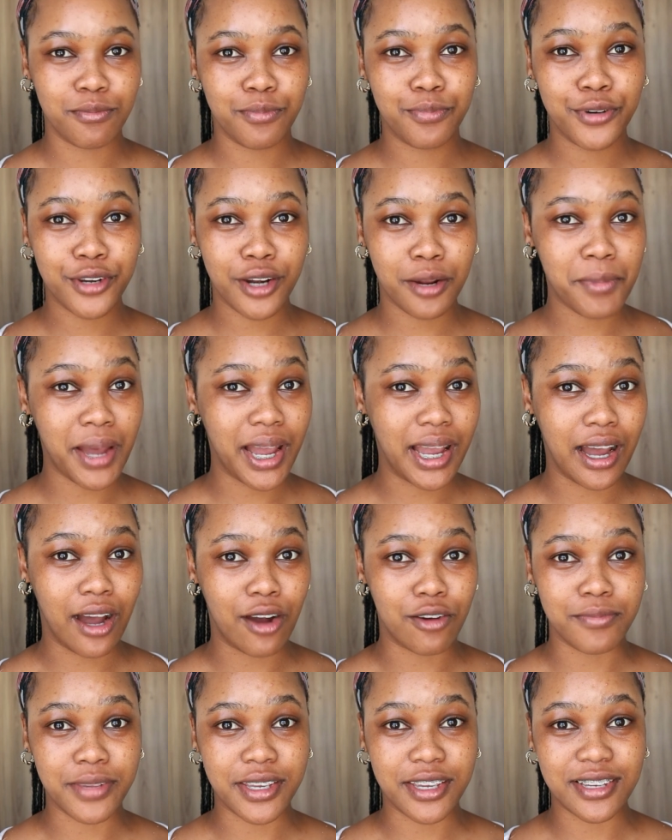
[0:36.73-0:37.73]
put on my
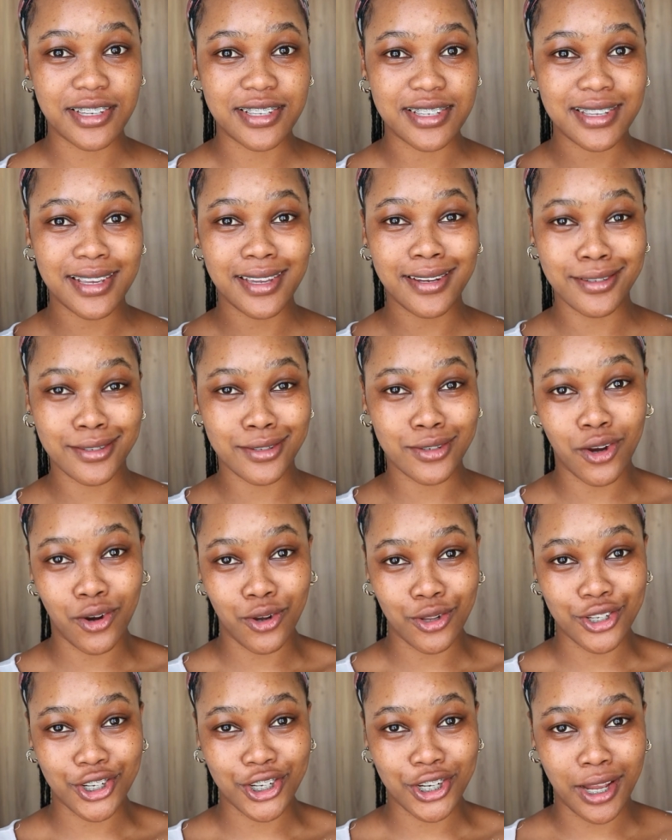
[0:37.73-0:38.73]
gown because it is
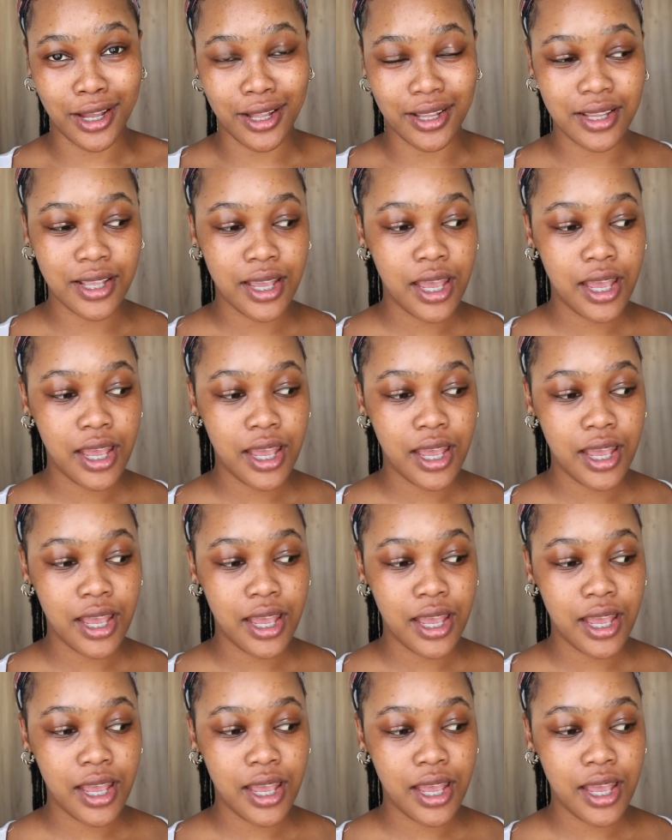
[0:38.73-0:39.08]
cold, child.